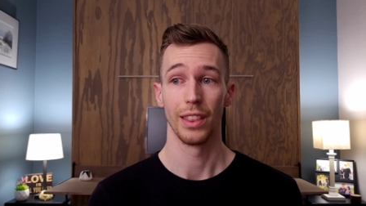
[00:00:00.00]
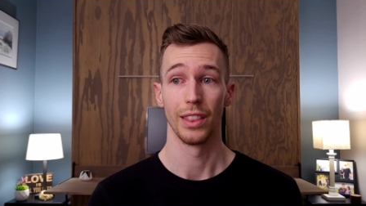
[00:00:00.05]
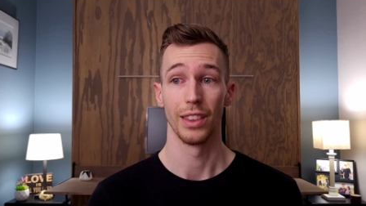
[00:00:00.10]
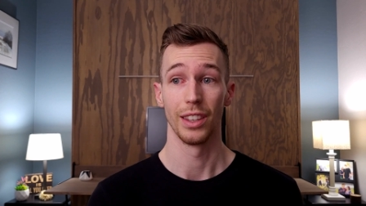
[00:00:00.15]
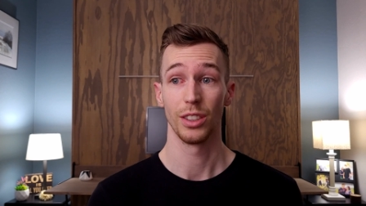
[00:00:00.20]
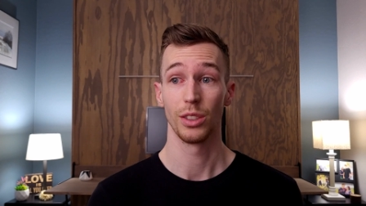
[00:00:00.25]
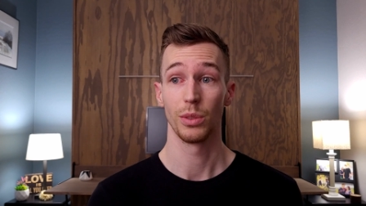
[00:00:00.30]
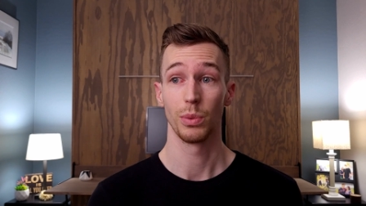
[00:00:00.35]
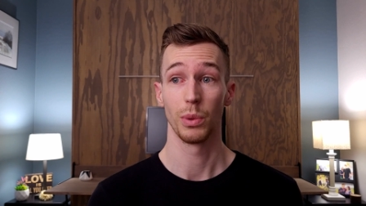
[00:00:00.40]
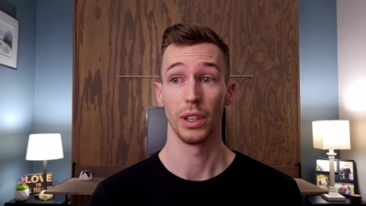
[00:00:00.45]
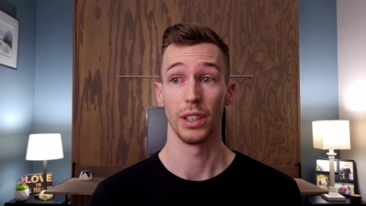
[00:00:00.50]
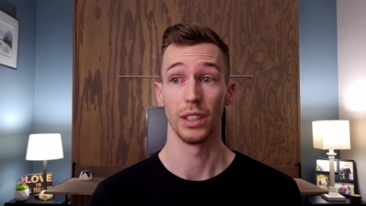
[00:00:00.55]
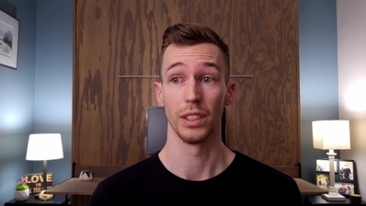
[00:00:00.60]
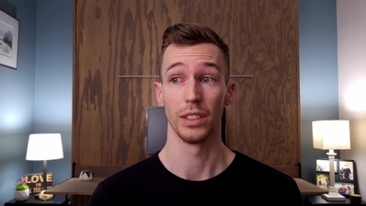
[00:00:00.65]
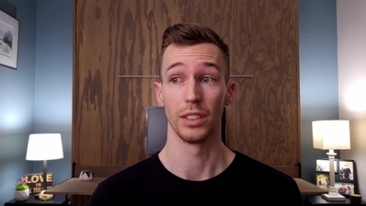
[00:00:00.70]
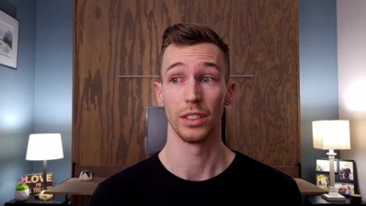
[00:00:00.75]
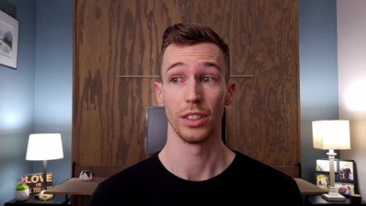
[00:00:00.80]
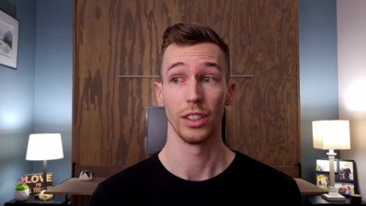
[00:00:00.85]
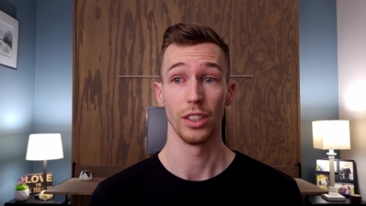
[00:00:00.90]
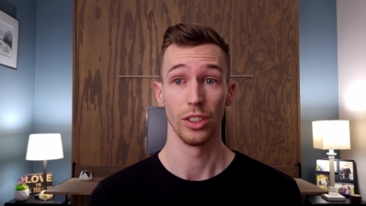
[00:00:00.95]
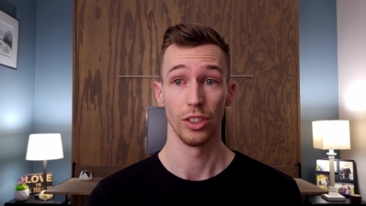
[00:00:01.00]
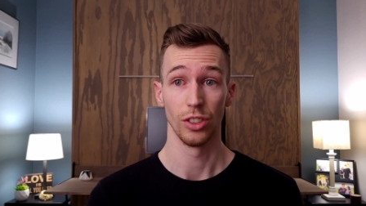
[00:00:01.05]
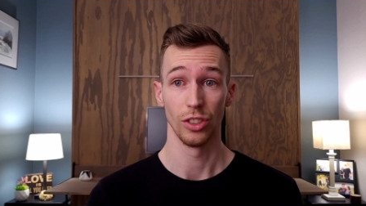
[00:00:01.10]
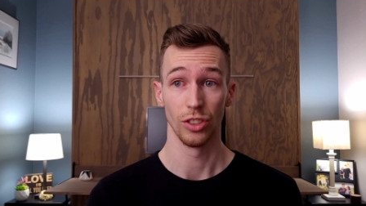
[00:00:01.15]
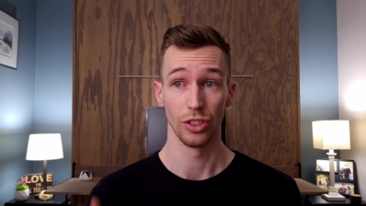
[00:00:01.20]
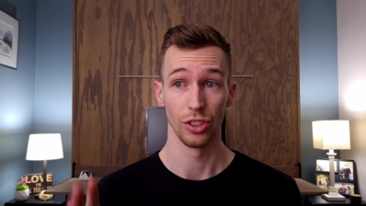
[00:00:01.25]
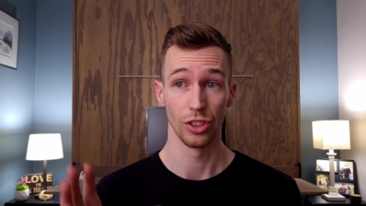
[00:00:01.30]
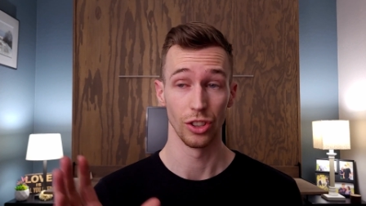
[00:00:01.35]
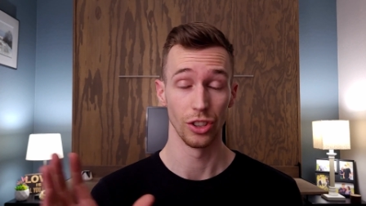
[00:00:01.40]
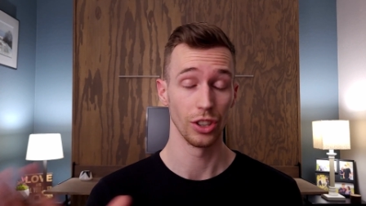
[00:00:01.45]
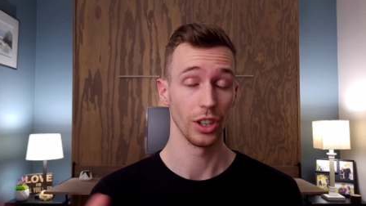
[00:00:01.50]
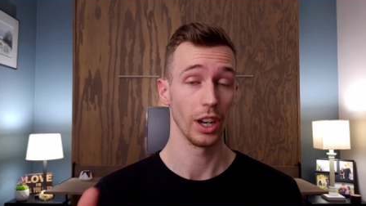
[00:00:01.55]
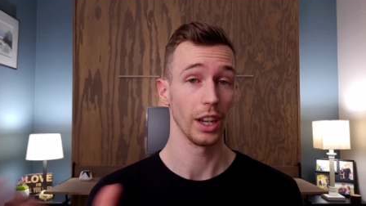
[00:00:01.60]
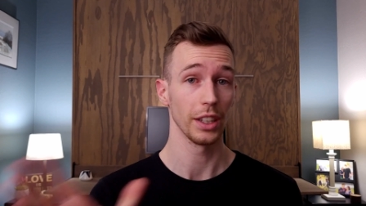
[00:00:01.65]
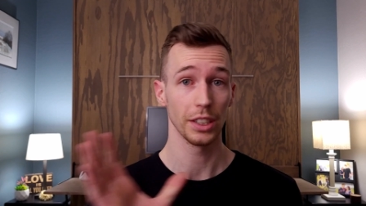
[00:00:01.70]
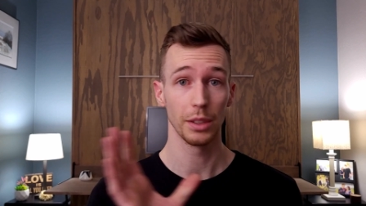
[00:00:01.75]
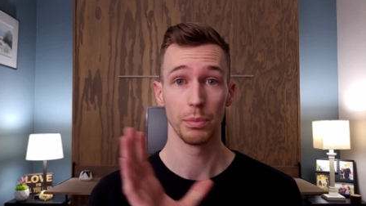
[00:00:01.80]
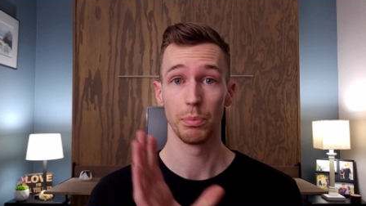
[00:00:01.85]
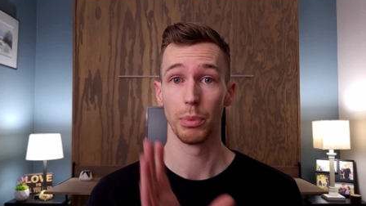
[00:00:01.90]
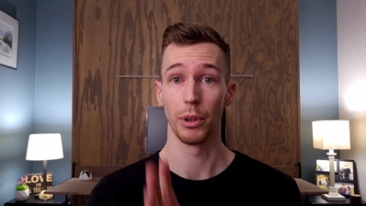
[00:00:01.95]
This was
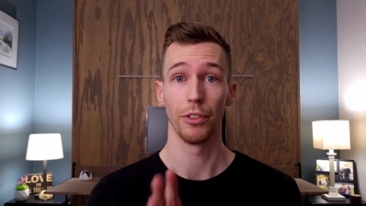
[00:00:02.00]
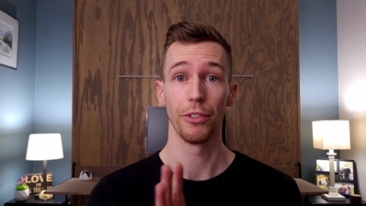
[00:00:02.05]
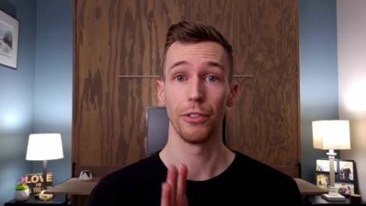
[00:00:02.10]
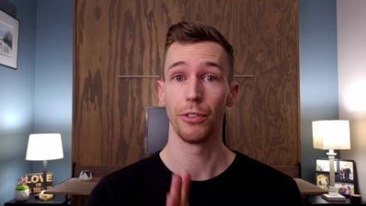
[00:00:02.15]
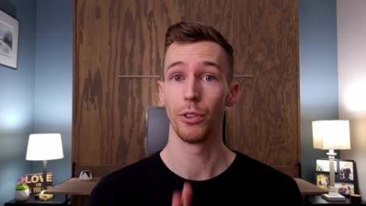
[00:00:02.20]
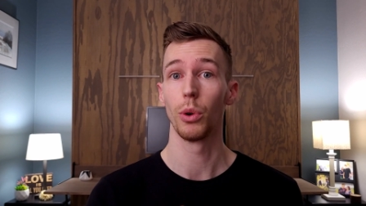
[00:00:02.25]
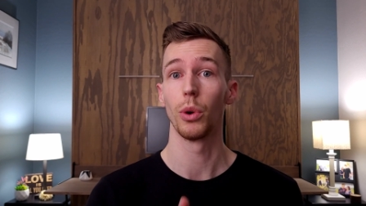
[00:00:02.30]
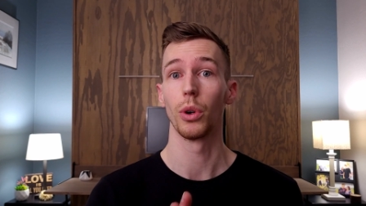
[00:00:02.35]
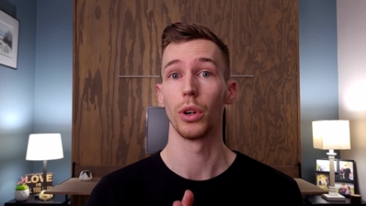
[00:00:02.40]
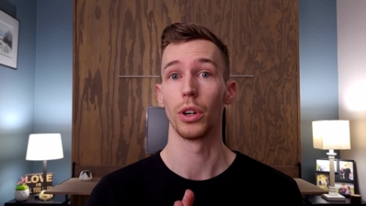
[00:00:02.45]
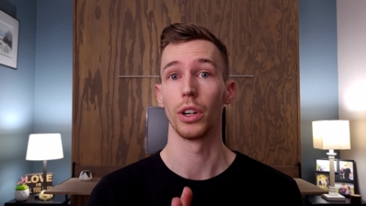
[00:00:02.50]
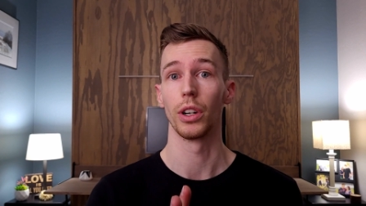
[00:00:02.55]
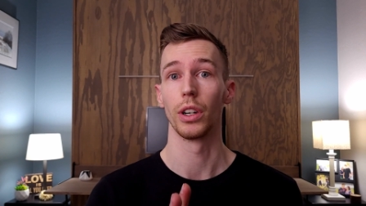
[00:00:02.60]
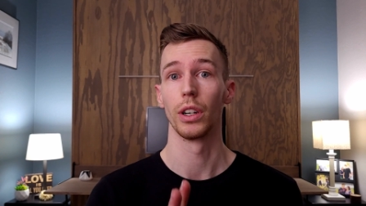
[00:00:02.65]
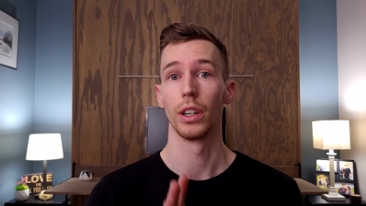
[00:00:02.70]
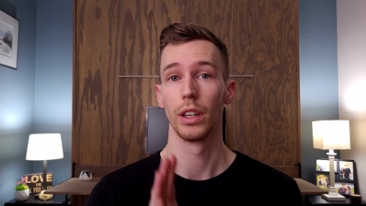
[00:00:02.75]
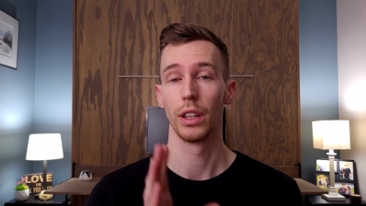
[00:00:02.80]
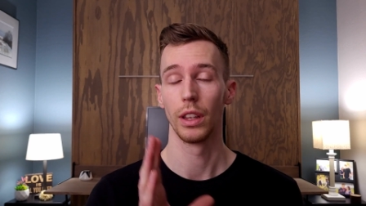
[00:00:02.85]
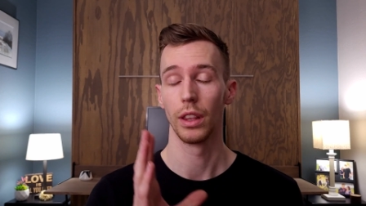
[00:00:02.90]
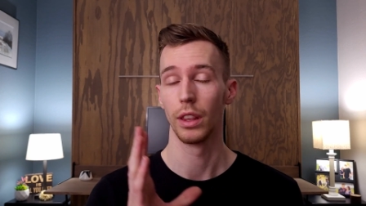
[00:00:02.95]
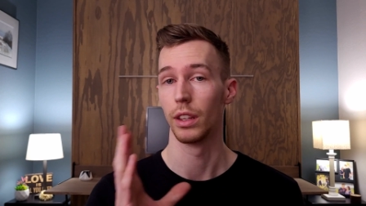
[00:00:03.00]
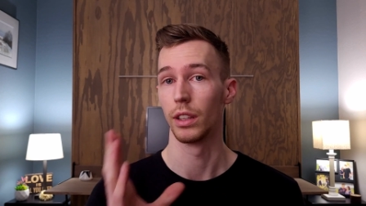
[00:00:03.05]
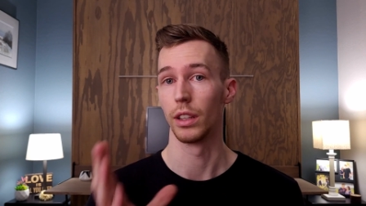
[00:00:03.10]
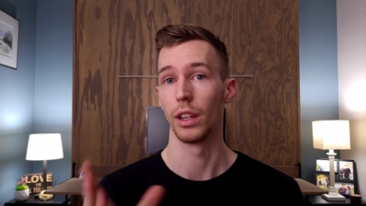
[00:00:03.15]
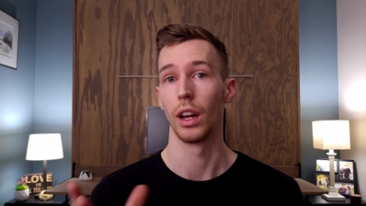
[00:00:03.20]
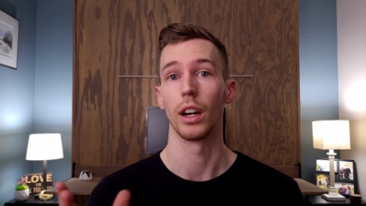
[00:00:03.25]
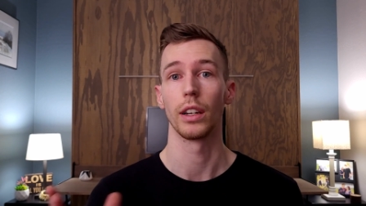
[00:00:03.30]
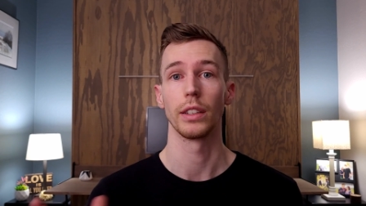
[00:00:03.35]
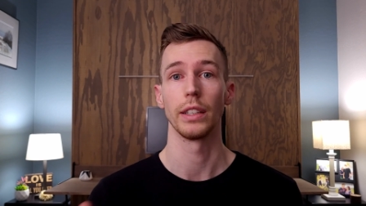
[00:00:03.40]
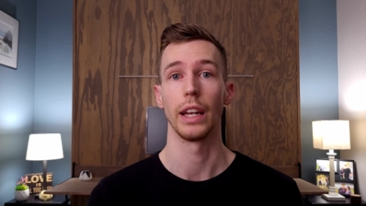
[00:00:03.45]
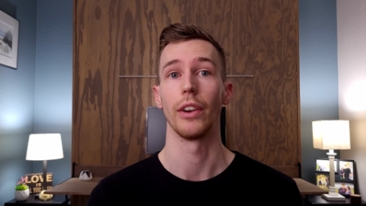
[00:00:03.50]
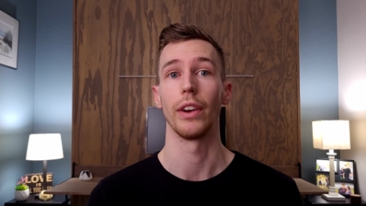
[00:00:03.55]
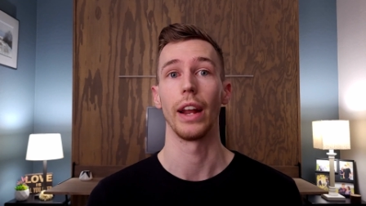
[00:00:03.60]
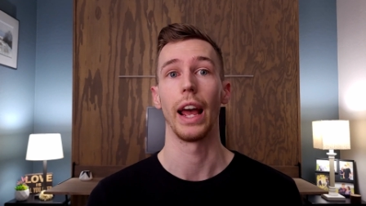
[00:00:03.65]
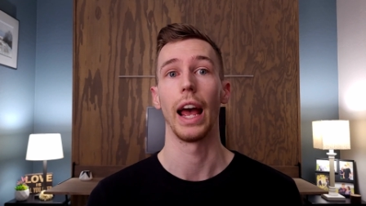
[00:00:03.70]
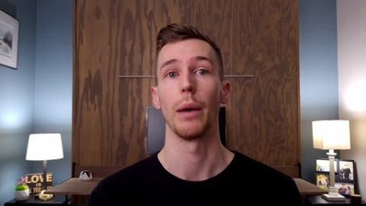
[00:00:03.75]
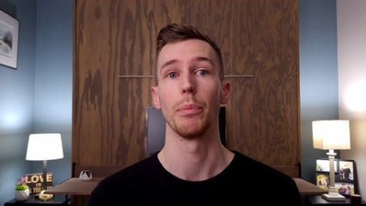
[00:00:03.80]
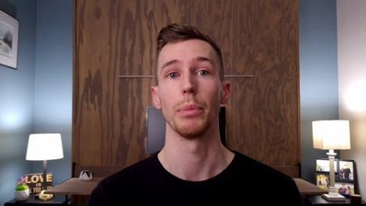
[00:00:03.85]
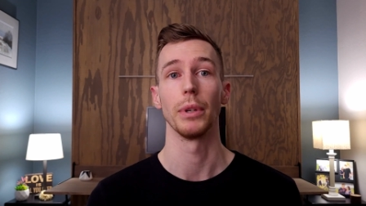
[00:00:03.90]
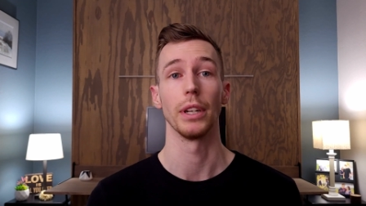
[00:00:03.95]
just before the lockdown
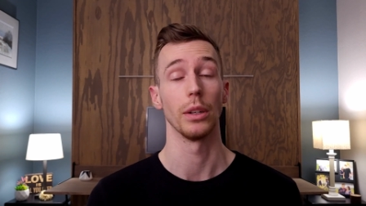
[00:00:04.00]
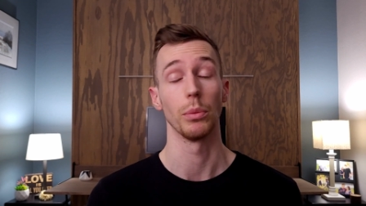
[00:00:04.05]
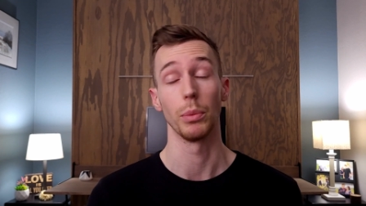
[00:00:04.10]
happened,